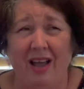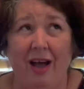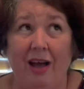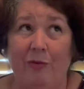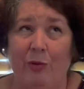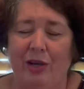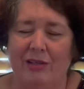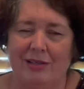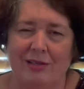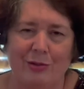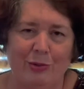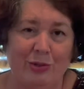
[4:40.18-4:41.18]
I've worked in
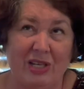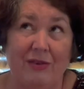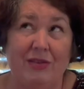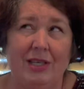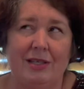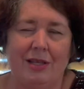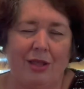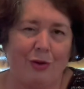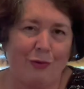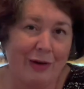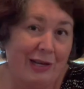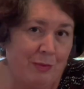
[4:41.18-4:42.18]
schools that have
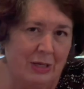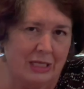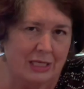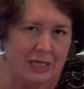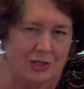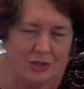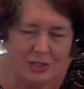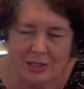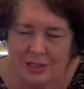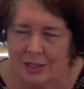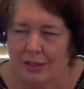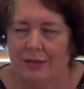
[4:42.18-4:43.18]
63-minute
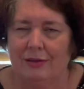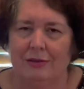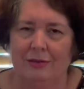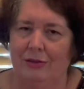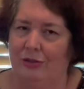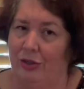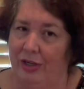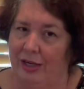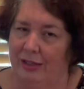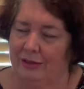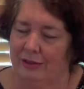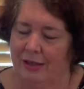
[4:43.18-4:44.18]
sessions. Don't
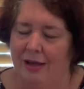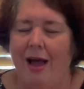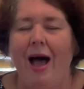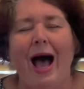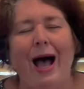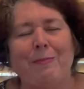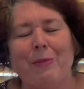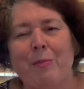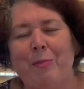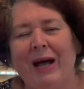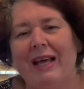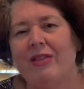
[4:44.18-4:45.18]
ask.
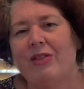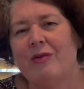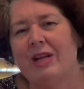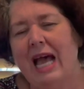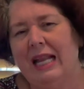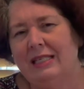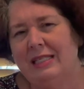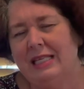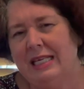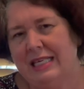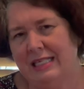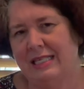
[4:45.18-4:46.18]
But the
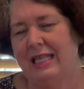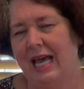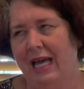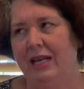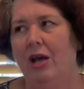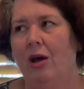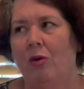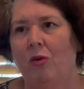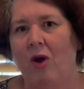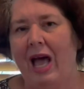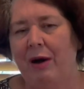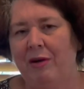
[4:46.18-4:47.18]
reality is that
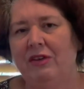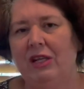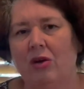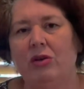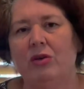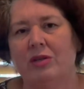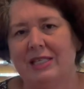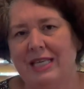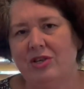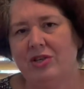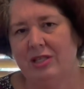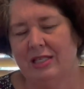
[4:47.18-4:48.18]
however long your
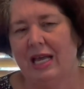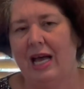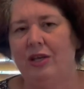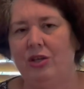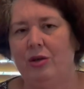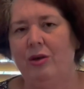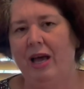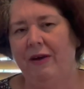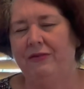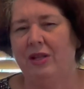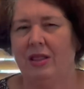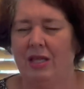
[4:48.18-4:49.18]
sessions are, you have
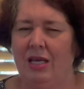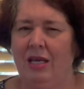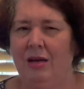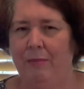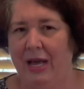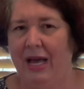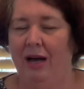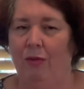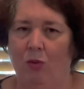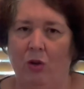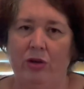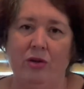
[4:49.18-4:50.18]
to think about
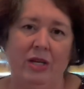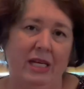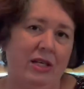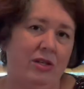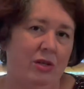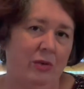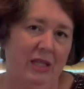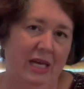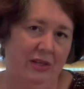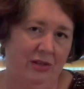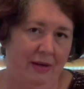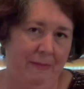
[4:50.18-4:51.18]
what you need to do in
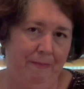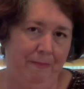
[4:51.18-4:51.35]
that time.